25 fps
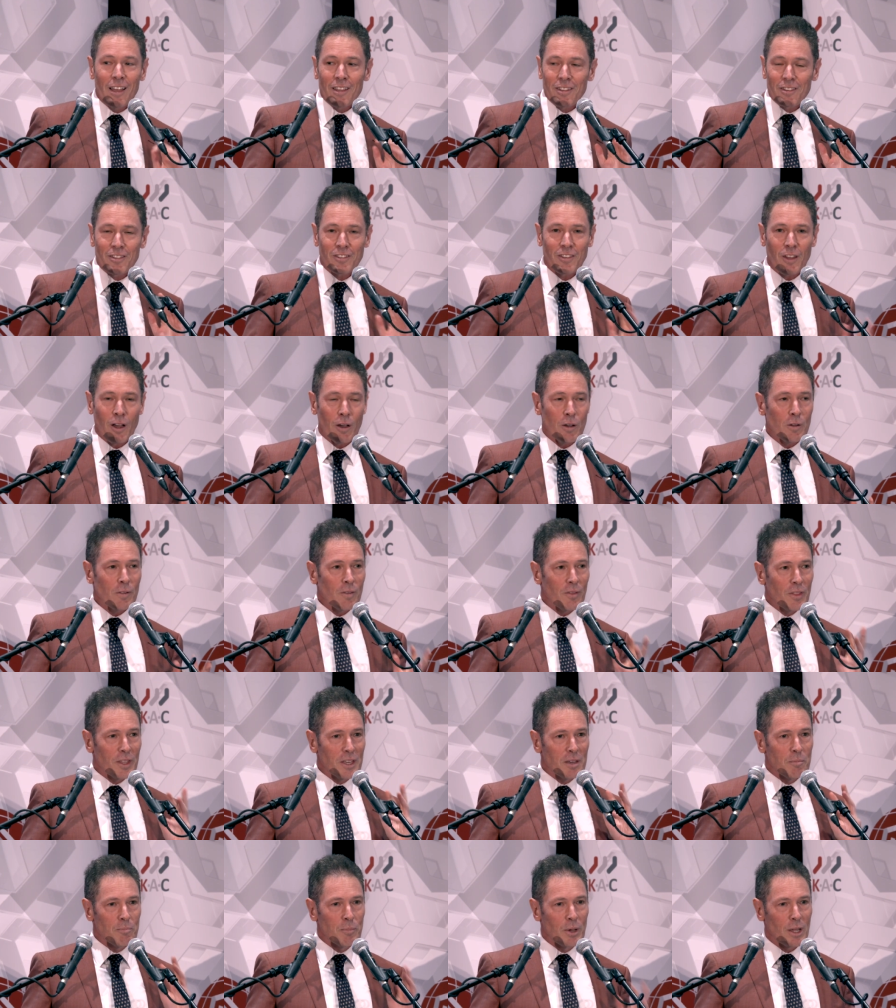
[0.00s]
So
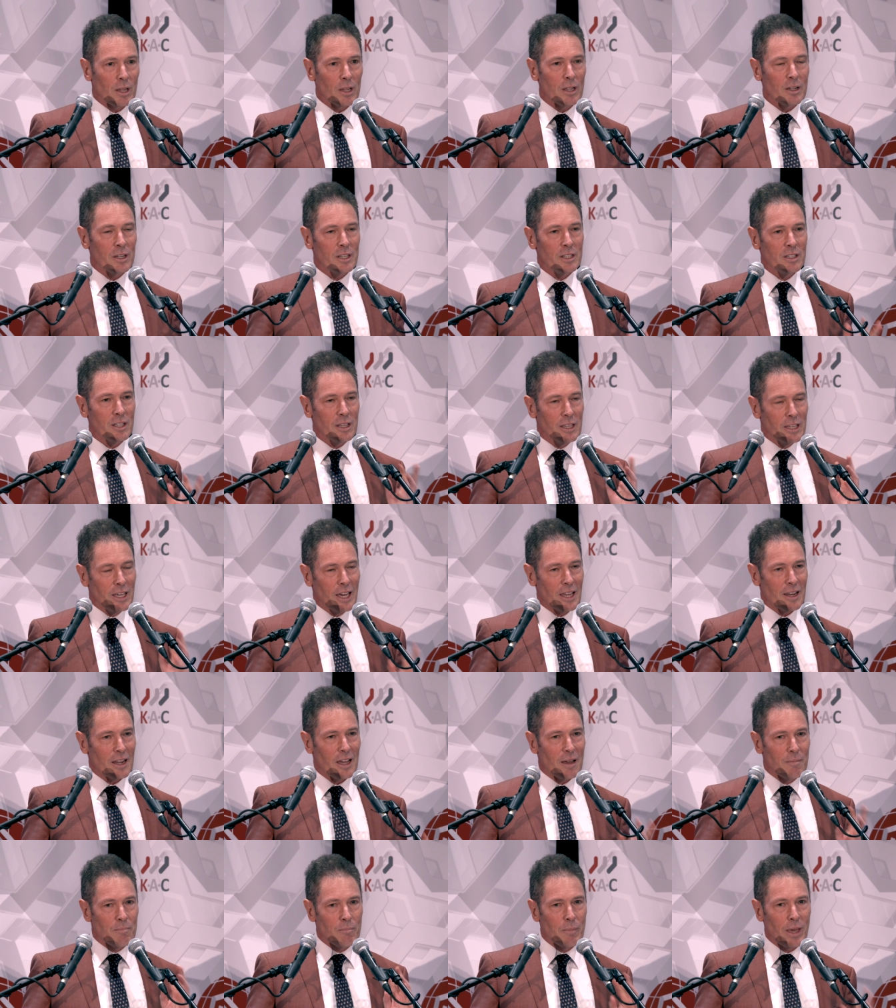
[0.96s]
the ability to
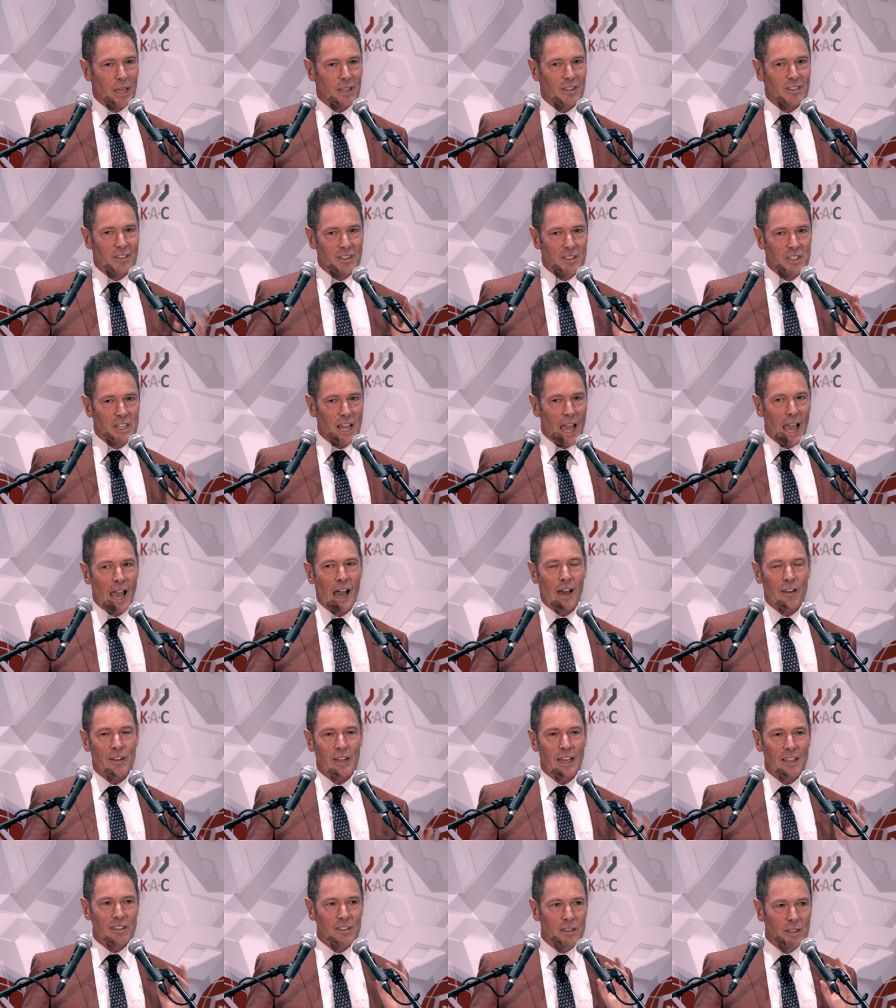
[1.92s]
get a message
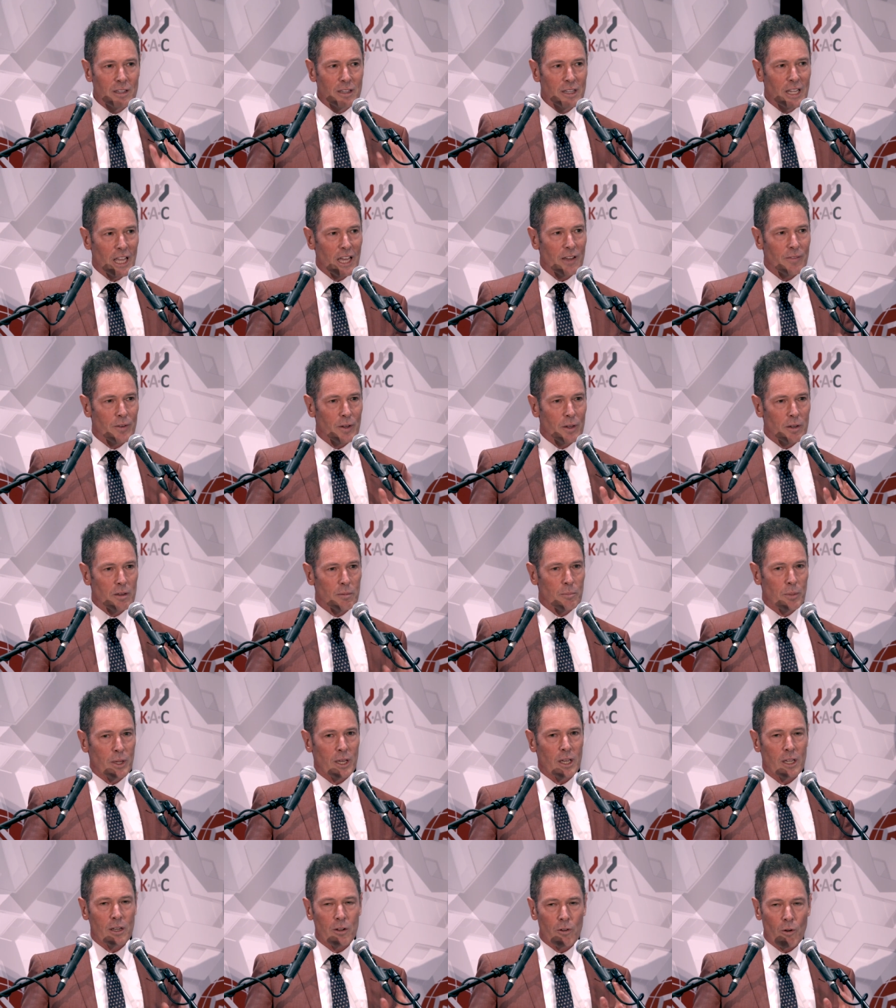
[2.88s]
out has never
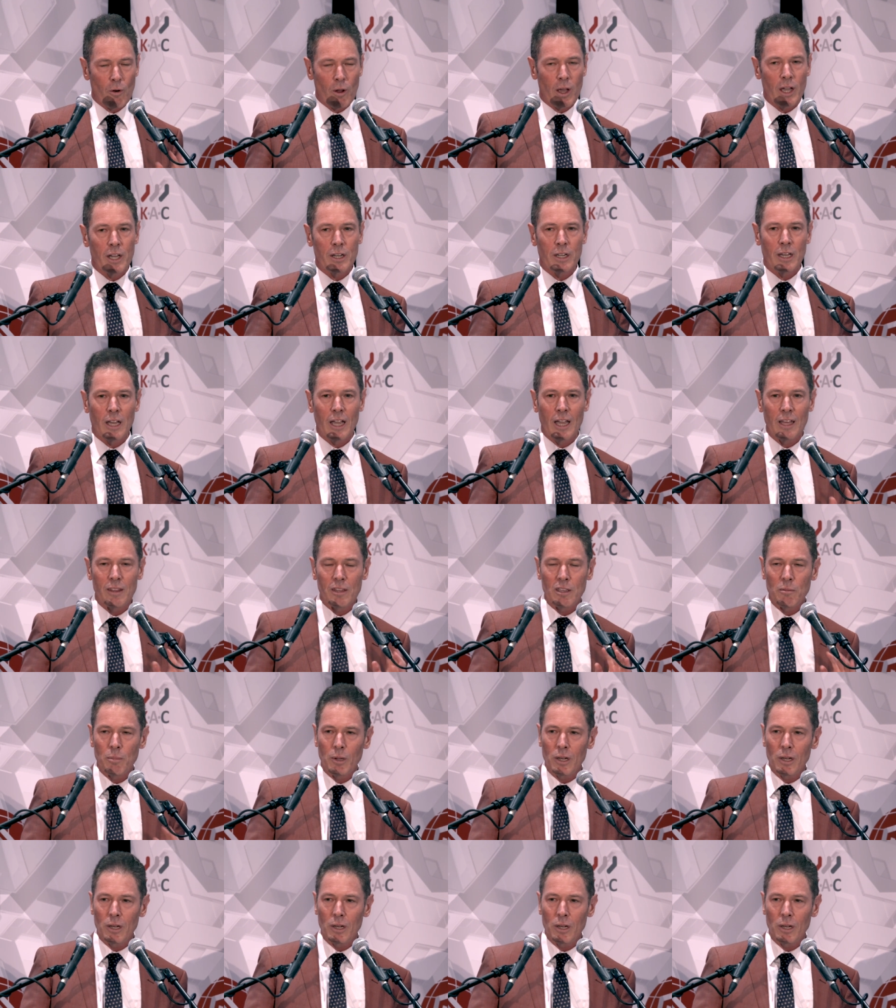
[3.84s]
been greater, and the